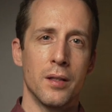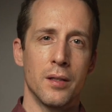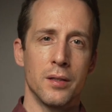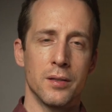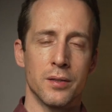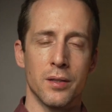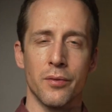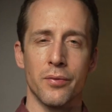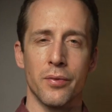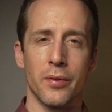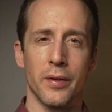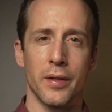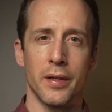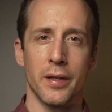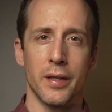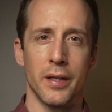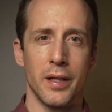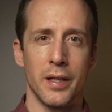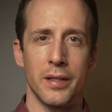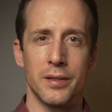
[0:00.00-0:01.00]

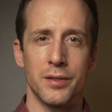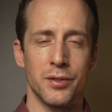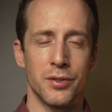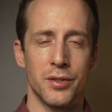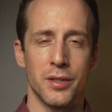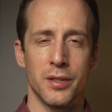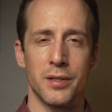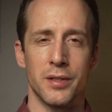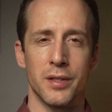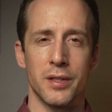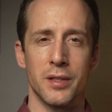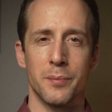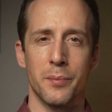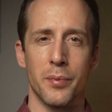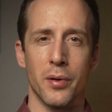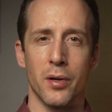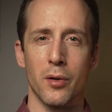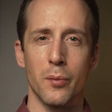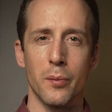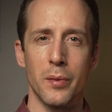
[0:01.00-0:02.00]
Suffering isn't just this
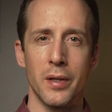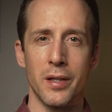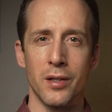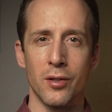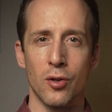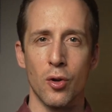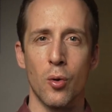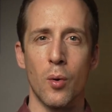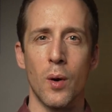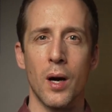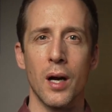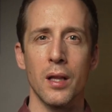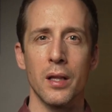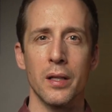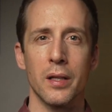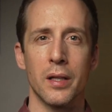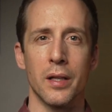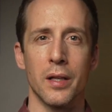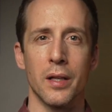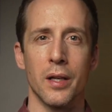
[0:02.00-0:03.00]
permanent
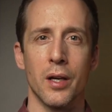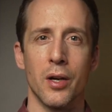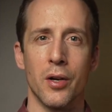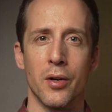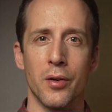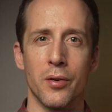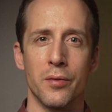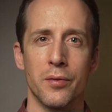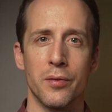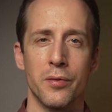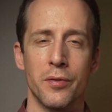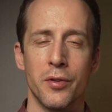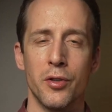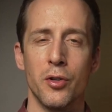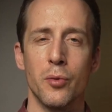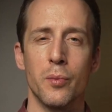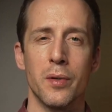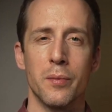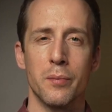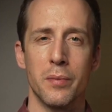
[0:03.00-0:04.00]
quality of
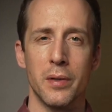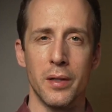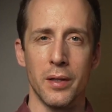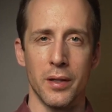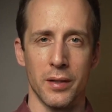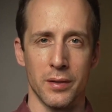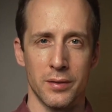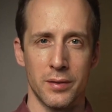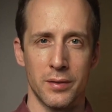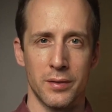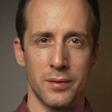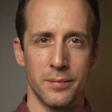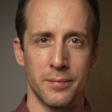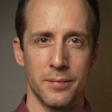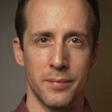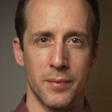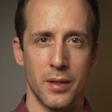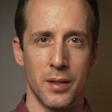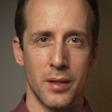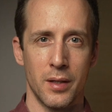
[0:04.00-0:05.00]
human beings,
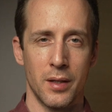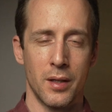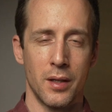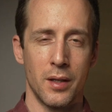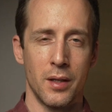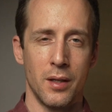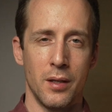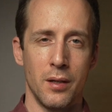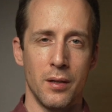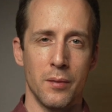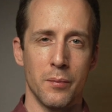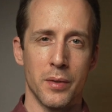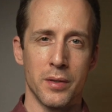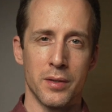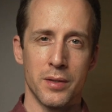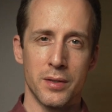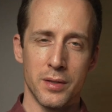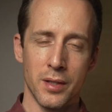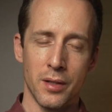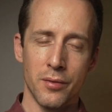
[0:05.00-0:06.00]
but
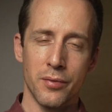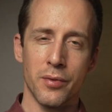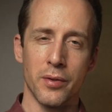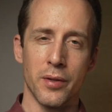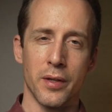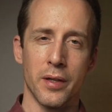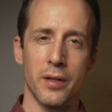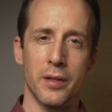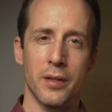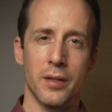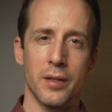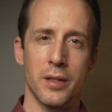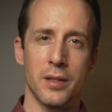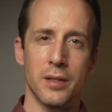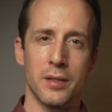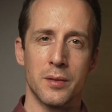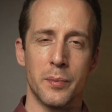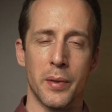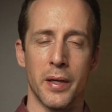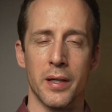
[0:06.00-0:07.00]
suffering
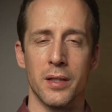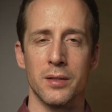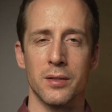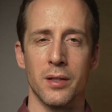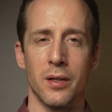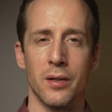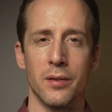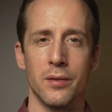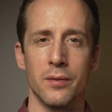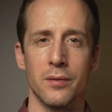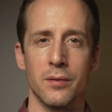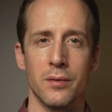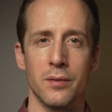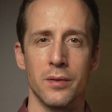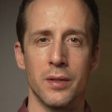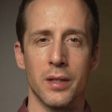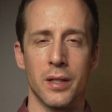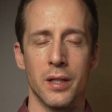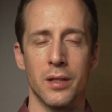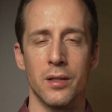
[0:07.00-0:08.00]
is based on
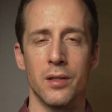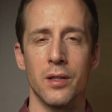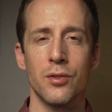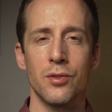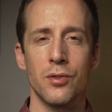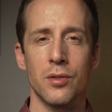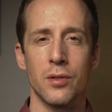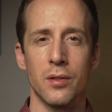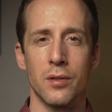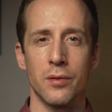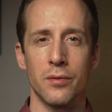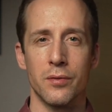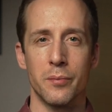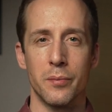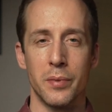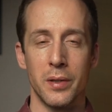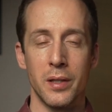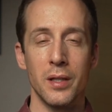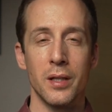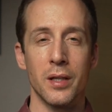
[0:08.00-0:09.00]
the condition of
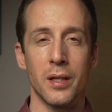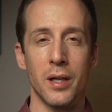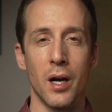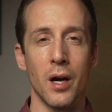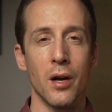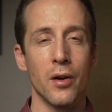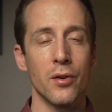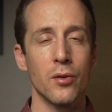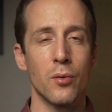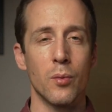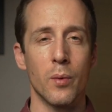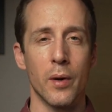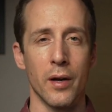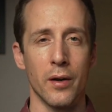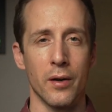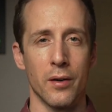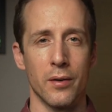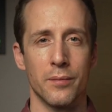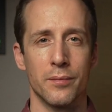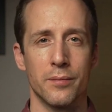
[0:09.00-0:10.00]
being
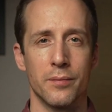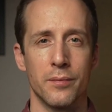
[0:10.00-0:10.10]
unaware,